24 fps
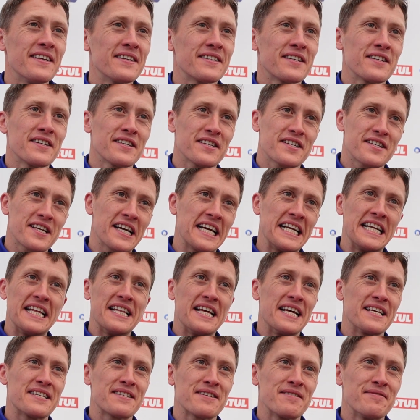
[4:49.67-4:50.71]
There's a saying
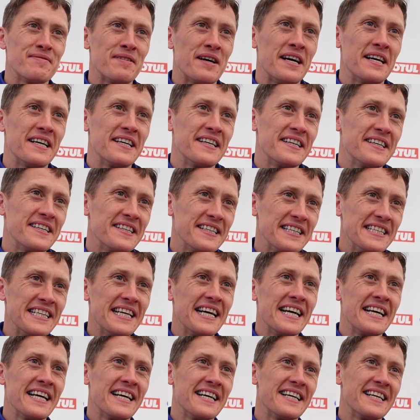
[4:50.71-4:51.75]
there somewhere.
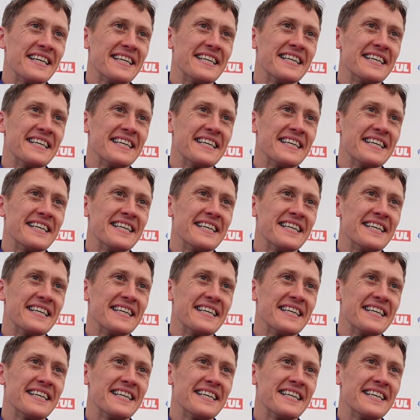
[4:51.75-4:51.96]
Yeah.